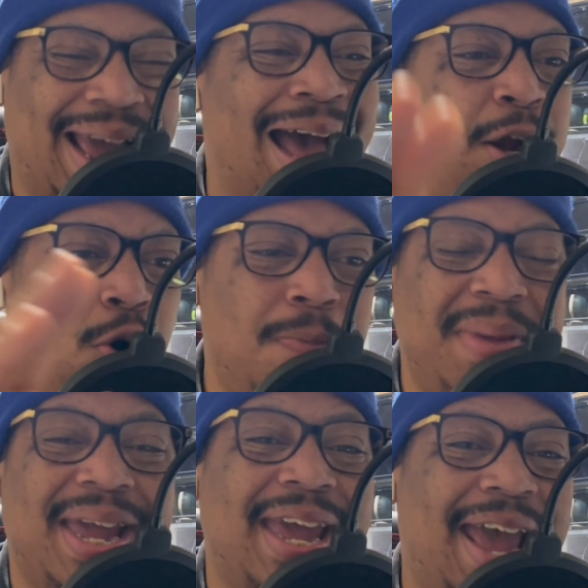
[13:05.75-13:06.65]
I know
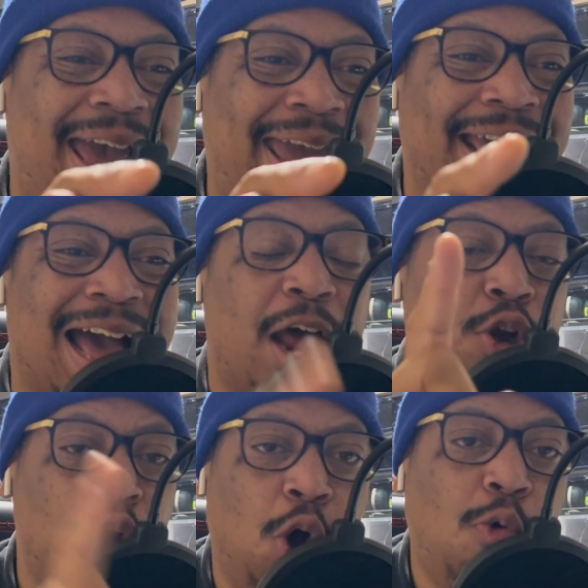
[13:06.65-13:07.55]
Mickey ain't got no